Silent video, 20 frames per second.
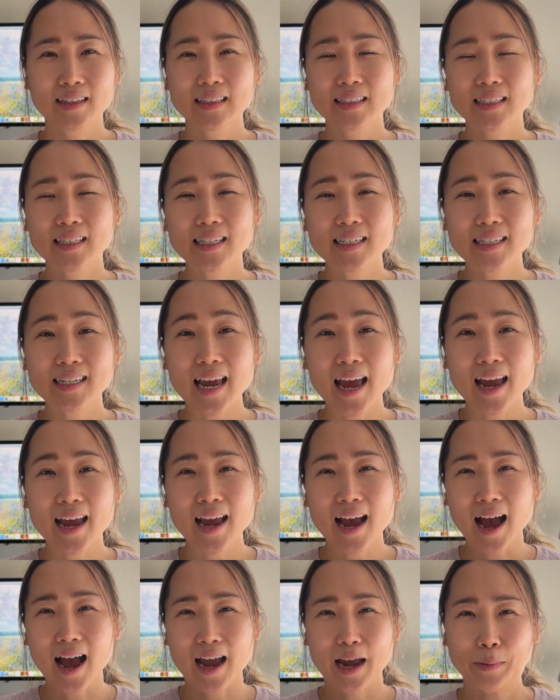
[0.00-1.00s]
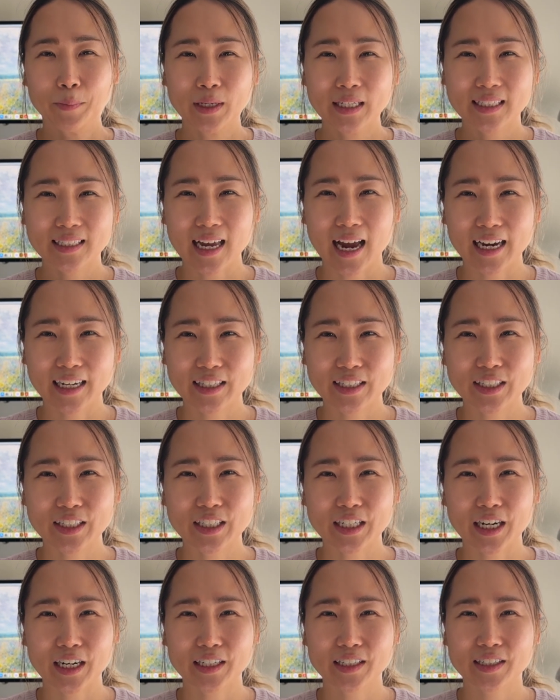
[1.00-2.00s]
today I am excited to
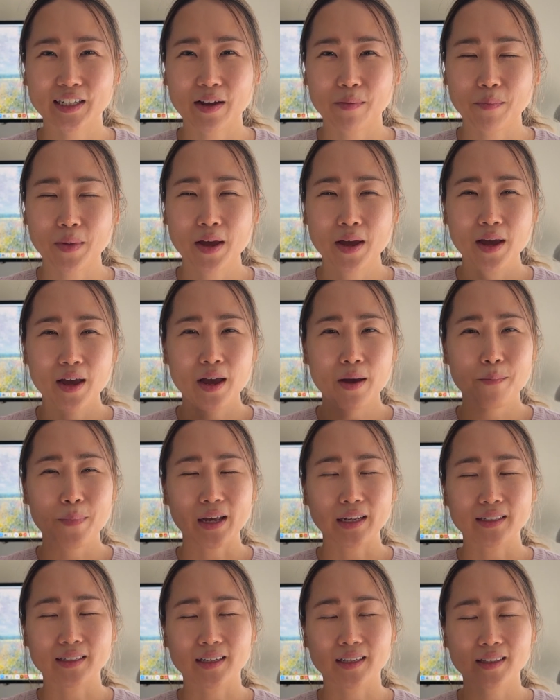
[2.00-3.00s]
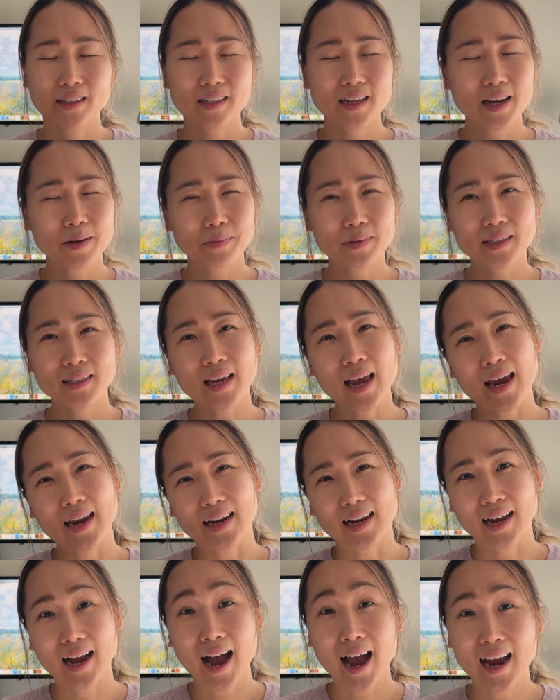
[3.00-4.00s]
share some basic tips
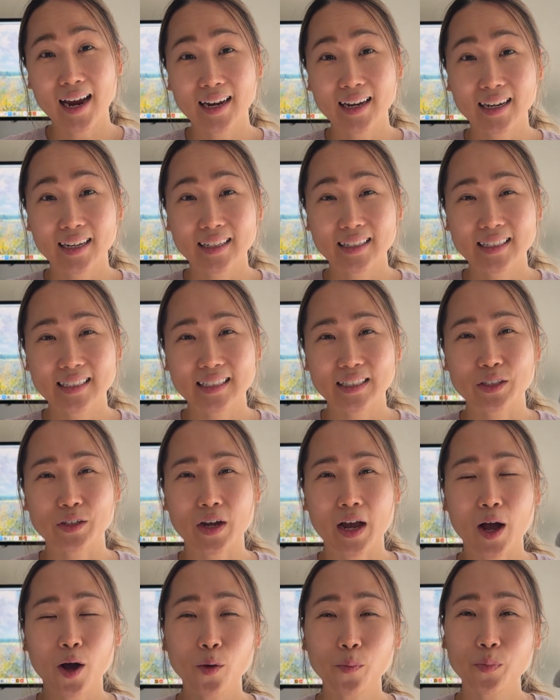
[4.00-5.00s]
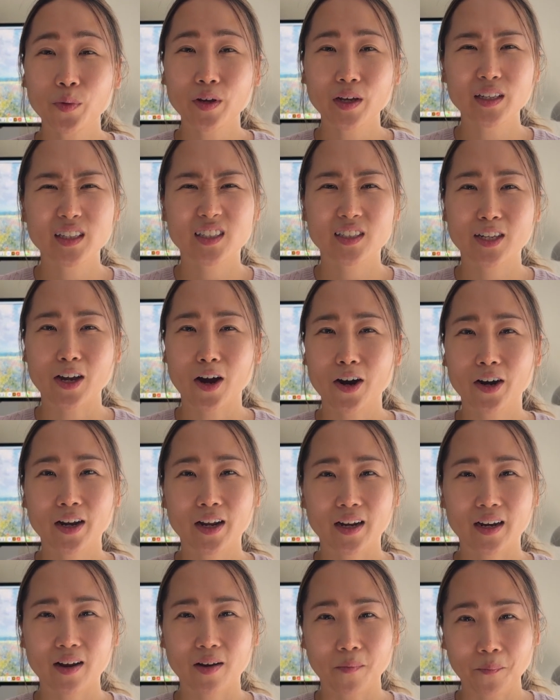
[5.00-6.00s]
and guidance to help you get
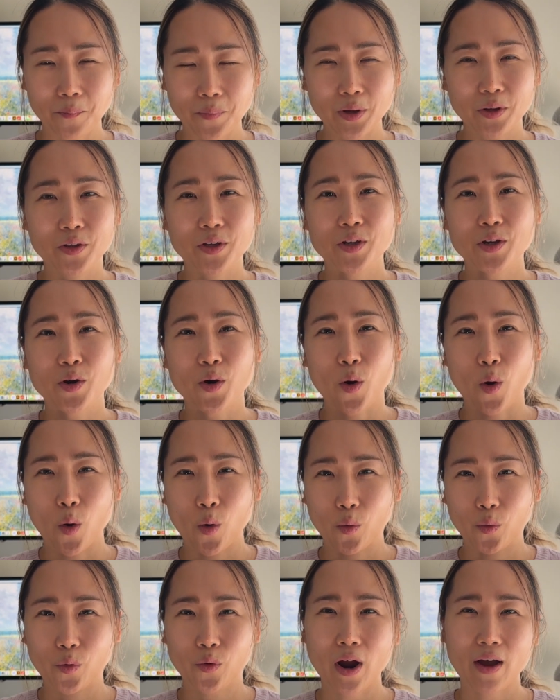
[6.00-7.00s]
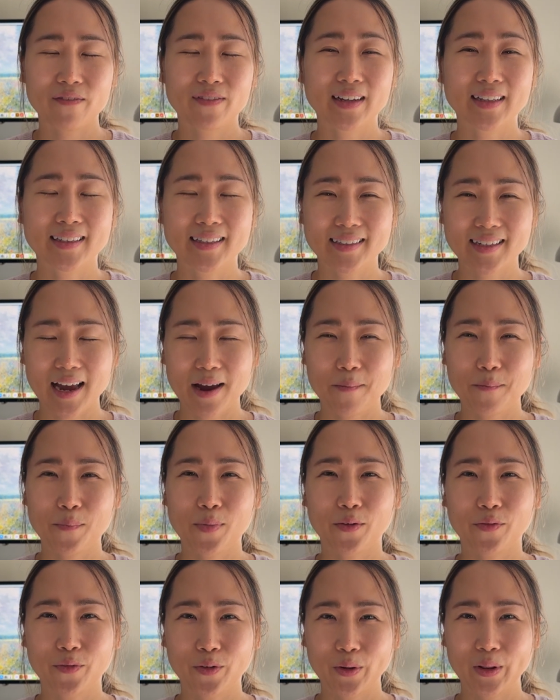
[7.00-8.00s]
started on building your own graphic design
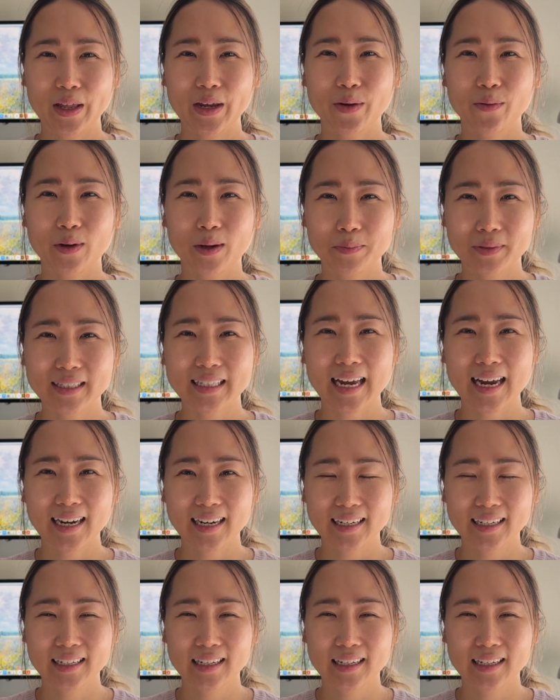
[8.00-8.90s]
portfolio website.